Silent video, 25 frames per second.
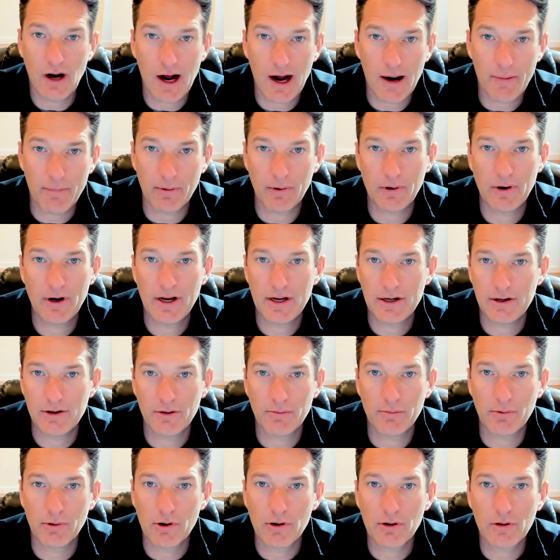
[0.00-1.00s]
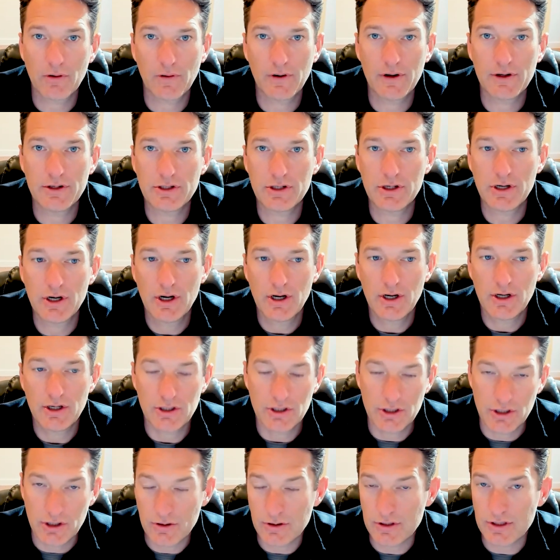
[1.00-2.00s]
operate your brokerage
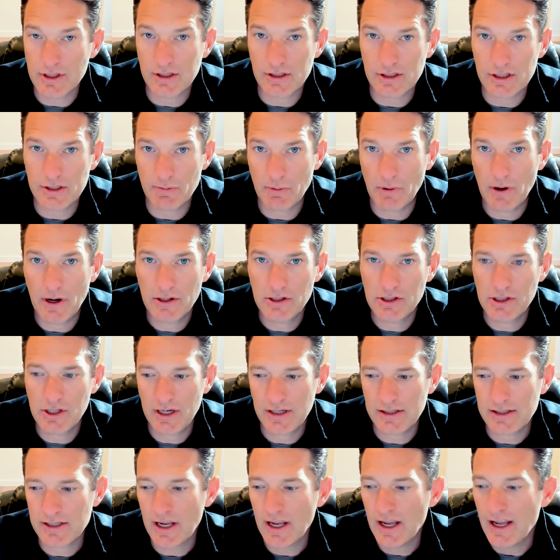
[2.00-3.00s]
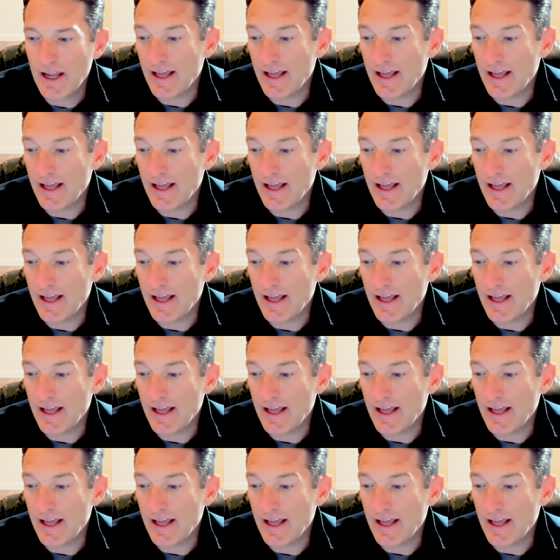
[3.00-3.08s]
using spreadsheets.